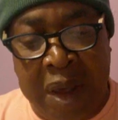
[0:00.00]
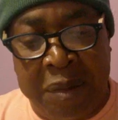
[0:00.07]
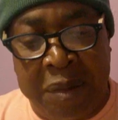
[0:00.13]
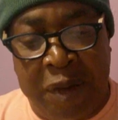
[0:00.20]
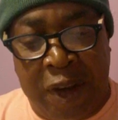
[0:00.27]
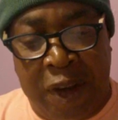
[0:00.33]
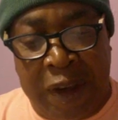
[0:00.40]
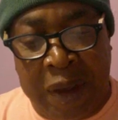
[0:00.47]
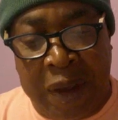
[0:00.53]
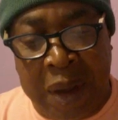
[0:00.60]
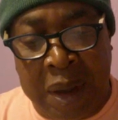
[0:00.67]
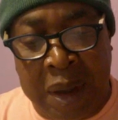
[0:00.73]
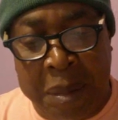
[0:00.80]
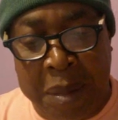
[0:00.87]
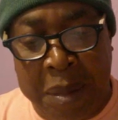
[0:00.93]
they
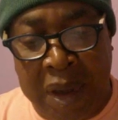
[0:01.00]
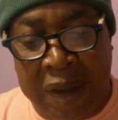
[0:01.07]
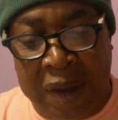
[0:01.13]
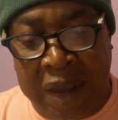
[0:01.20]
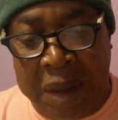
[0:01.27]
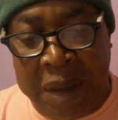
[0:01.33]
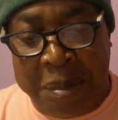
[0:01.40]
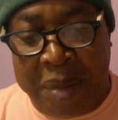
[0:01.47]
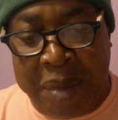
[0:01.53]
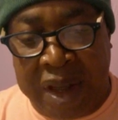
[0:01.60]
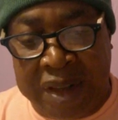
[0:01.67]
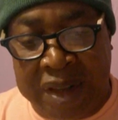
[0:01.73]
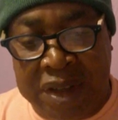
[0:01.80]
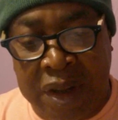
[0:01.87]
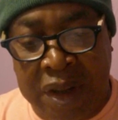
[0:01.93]
may
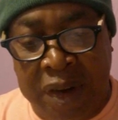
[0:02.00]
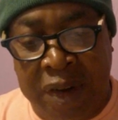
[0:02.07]
impact